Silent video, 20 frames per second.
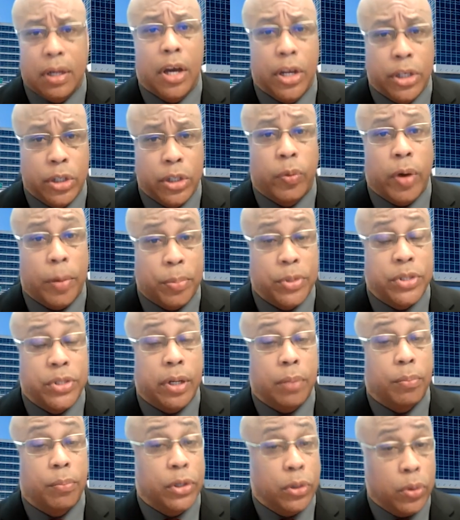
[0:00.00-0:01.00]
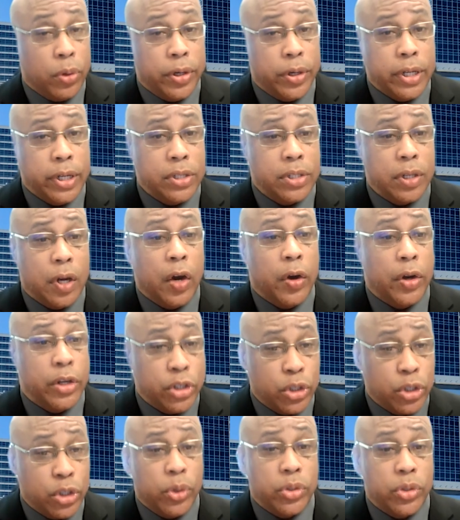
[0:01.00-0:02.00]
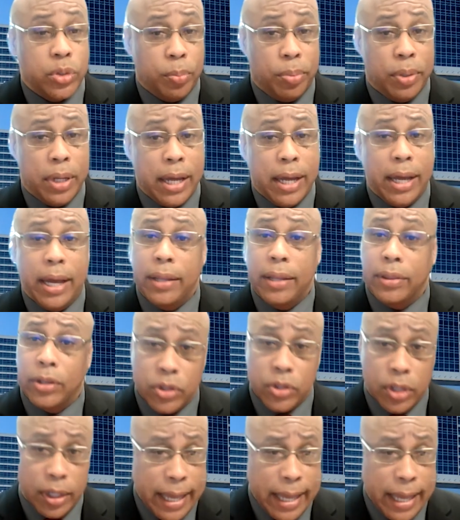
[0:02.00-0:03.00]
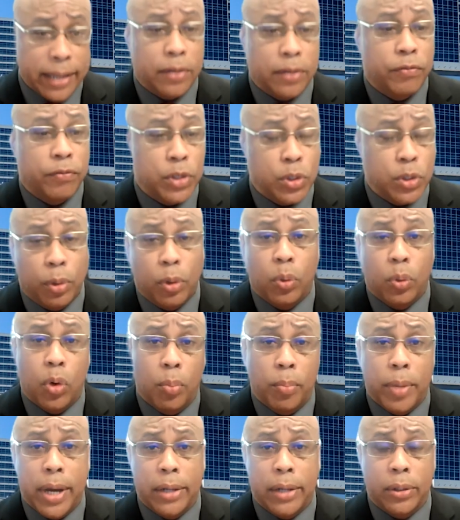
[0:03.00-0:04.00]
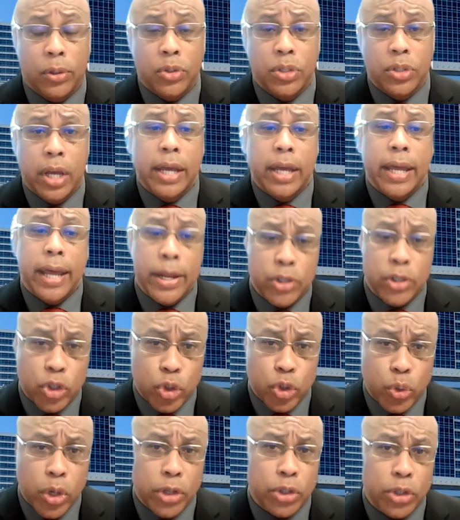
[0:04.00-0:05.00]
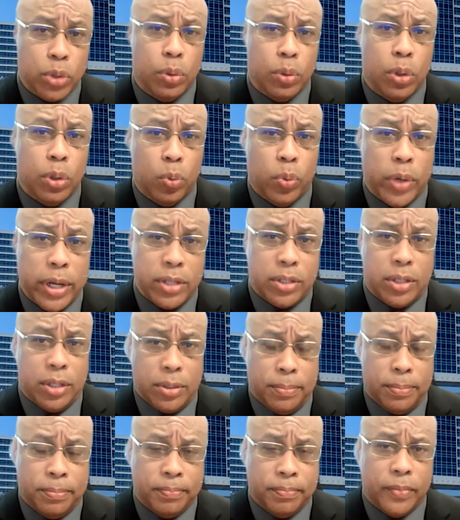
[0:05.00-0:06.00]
Underrepresented minorities are in short supply. There's a lack of visible role models, and structural racism